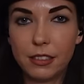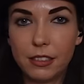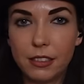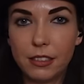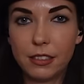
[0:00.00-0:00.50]

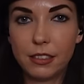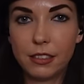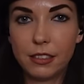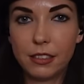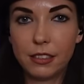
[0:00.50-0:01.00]

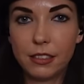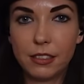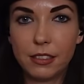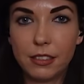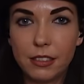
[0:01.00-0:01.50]

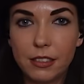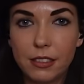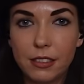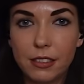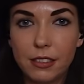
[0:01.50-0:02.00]

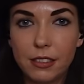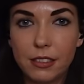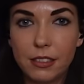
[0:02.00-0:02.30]
[no speech]